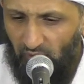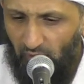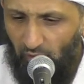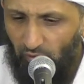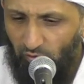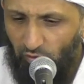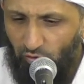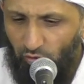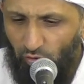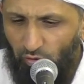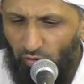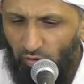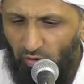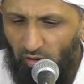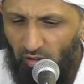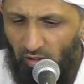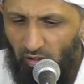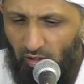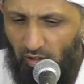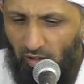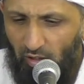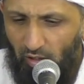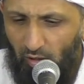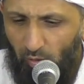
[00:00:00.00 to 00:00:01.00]
So
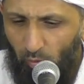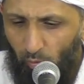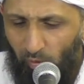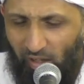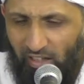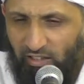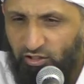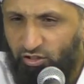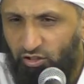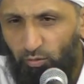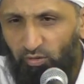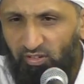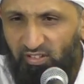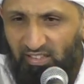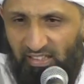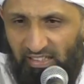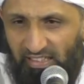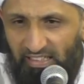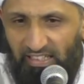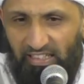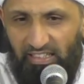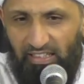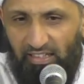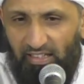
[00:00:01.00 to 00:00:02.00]
while she was
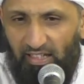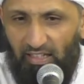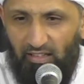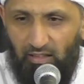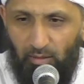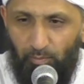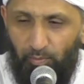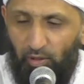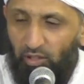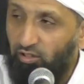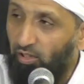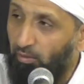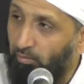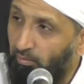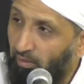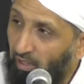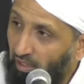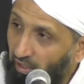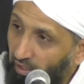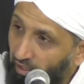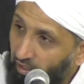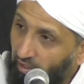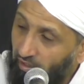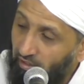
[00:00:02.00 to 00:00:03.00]
cleaning at the bottom,
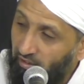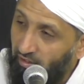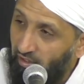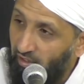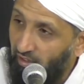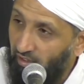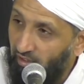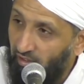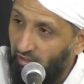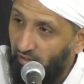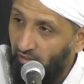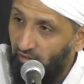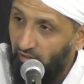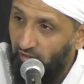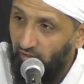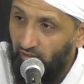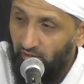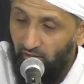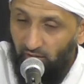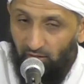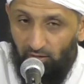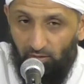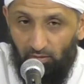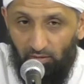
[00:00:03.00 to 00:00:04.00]

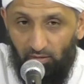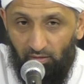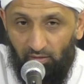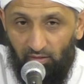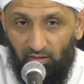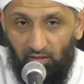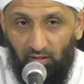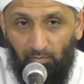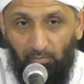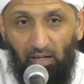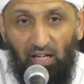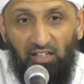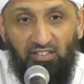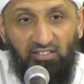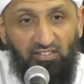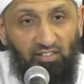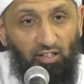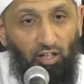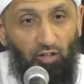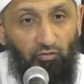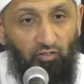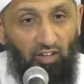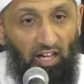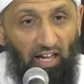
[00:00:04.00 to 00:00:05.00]
the
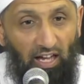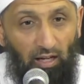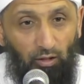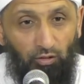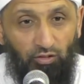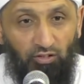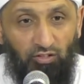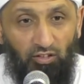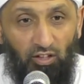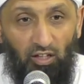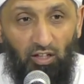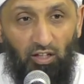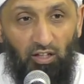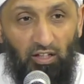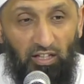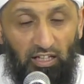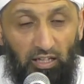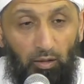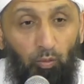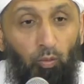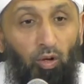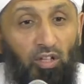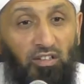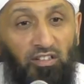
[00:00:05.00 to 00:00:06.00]
master of the house,
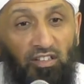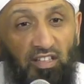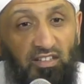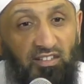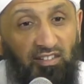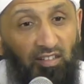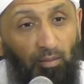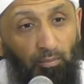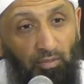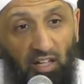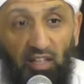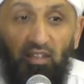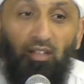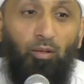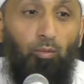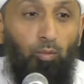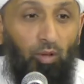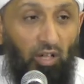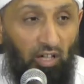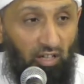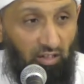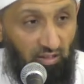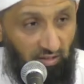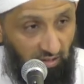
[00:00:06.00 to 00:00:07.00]
he wanted some other
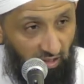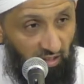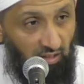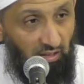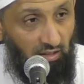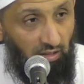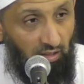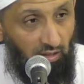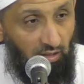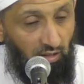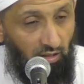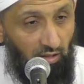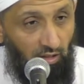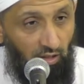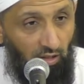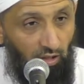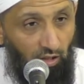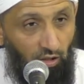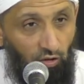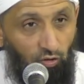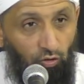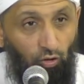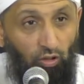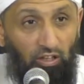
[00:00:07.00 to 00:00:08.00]
work done.
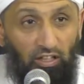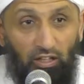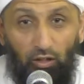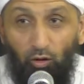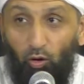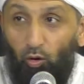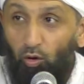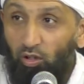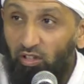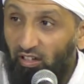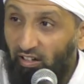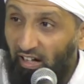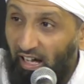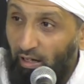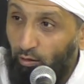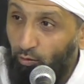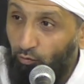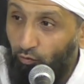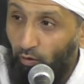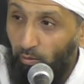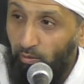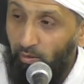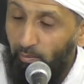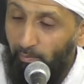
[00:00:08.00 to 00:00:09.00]
So he called her
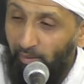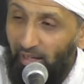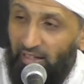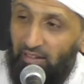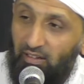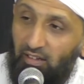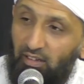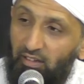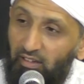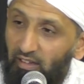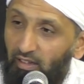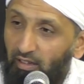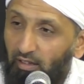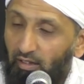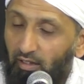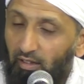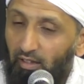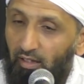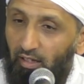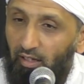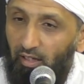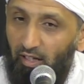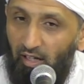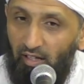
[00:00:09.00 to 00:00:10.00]
out from the balcony
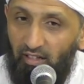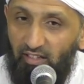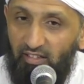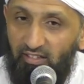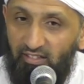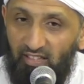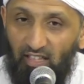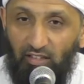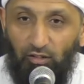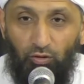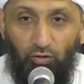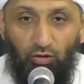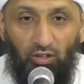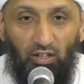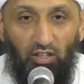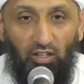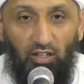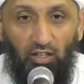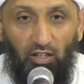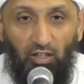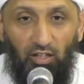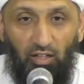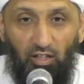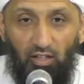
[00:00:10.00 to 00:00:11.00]
and he said to
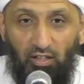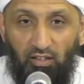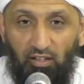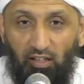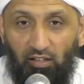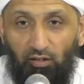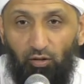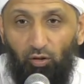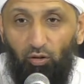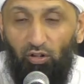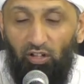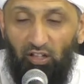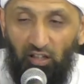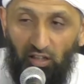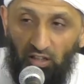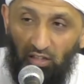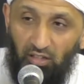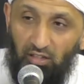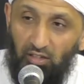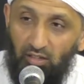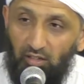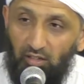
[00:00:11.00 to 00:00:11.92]
her that, "Oi."